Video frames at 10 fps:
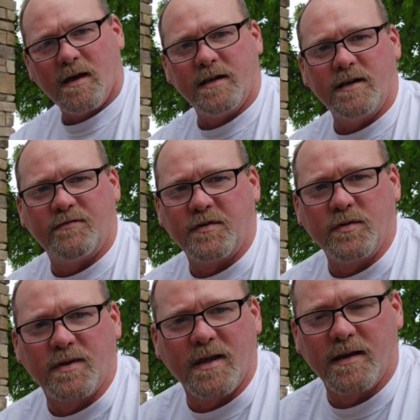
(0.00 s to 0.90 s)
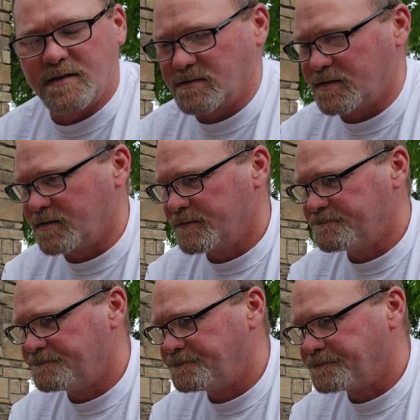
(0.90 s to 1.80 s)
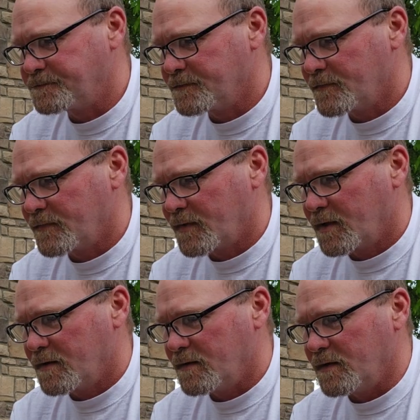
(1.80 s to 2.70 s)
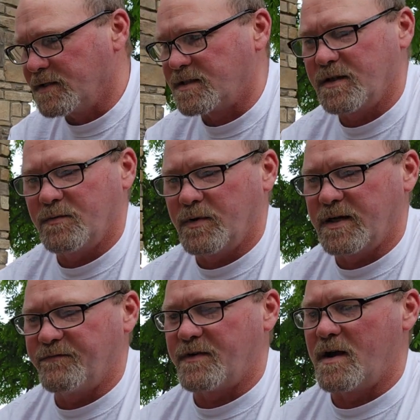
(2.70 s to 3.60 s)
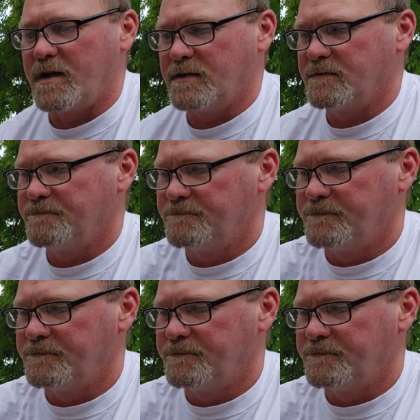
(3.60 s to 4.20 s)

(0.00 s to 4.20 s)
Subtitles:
I need a few things. Let's see if we can find